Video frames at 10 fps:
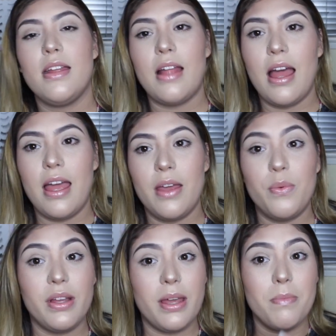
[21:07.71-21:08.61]
then it
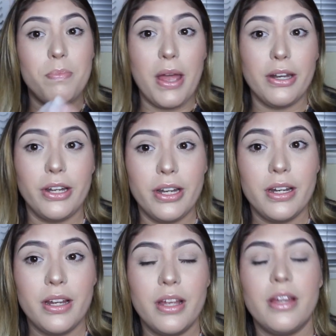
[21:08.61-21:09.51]
would get better.